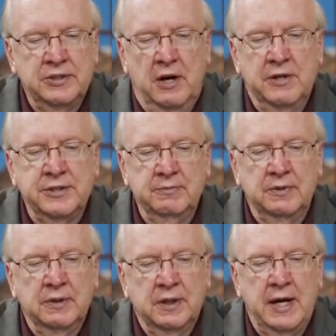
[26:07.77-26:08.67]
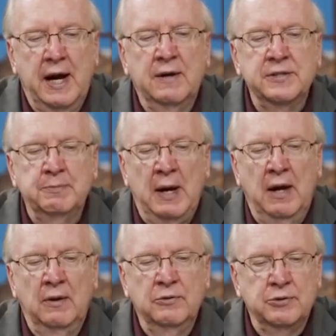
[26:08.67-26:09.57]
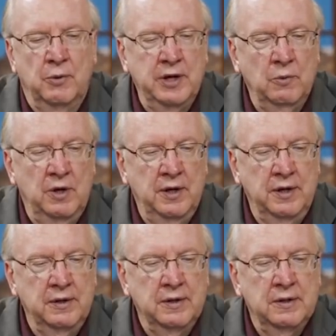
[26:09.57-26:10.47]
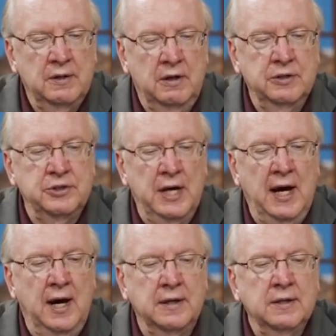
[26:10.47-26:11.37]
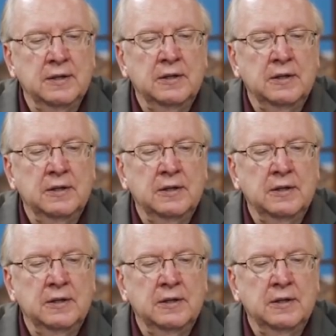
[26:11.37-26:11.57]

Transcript: It's awesome. Karisbound 21 on chat.